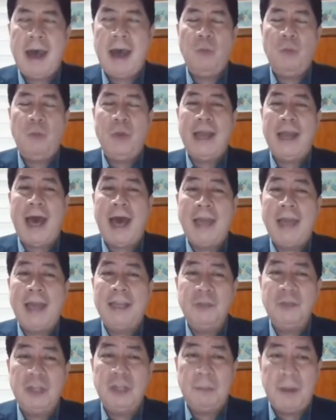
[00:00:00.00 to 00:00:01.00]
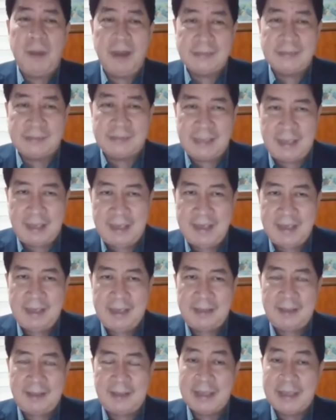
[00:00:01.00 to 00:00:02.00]
Well, alam nyo naman kasi,
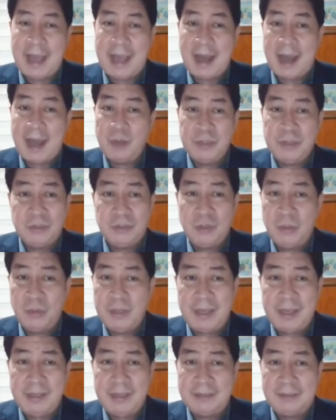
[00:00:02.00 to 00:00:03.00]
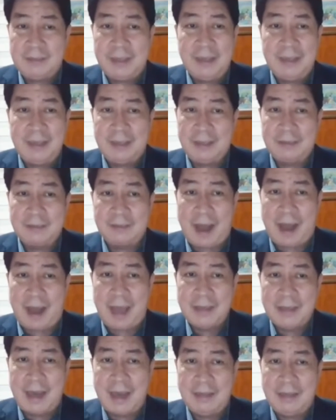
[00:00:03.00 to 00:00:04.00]
kaya nga we're doing a clinical
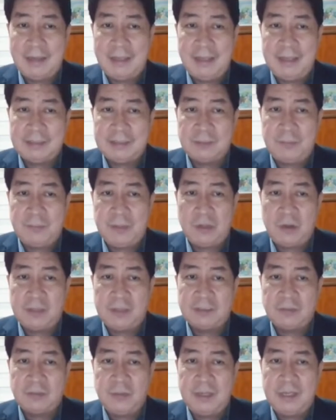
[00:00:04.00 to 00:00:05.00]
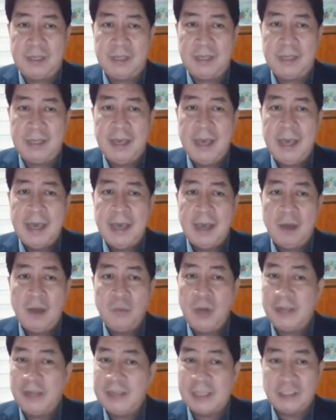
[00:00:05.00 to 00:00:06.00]
trial is because we
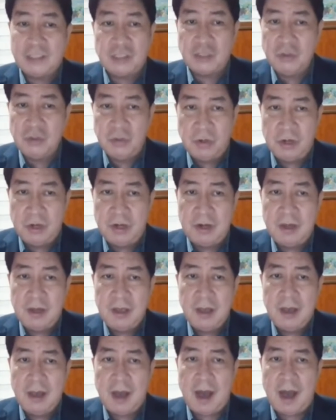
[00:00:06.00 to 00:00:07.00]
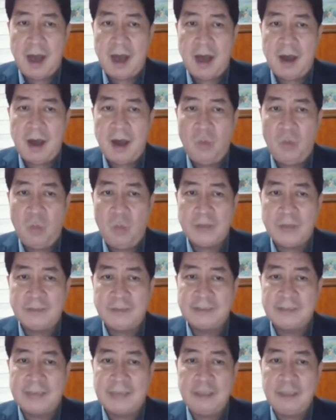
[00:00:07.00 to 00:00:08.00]
are not sure what
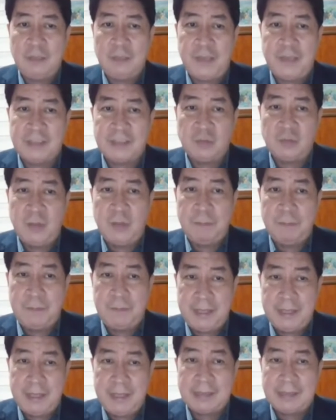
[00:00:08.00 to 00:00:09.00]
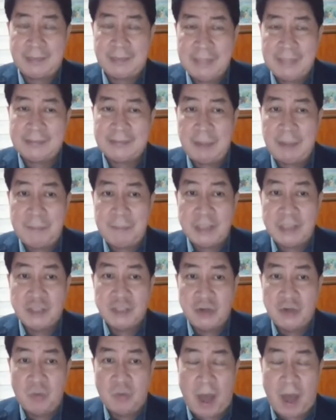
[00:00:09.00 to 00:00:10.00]
the side effects will be, at least the
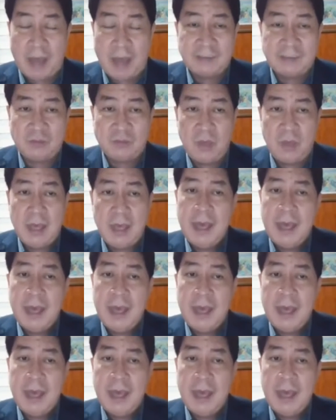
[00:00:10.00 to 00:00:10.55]
major ones. Yeah.